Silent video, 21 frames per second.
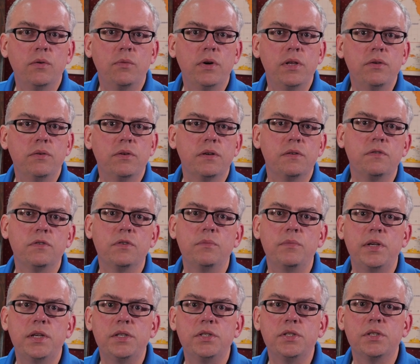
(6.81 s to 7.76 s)
weather
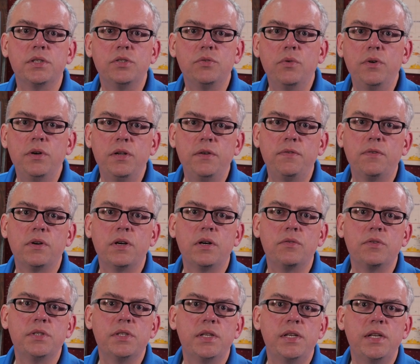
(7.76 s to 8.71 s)
information 24
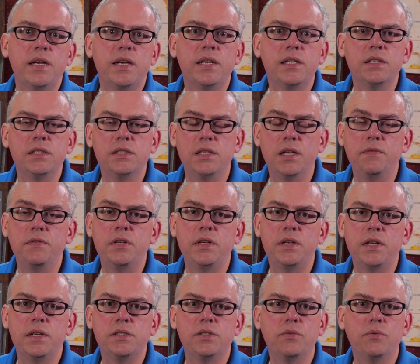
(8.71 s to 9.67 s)
hours a day,
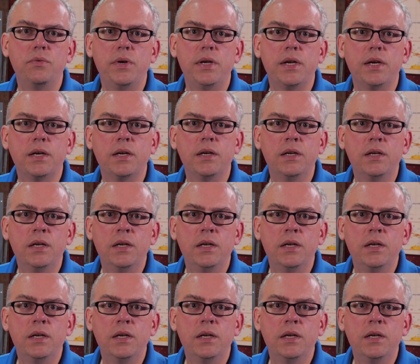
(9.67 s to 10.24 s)
seven days a week.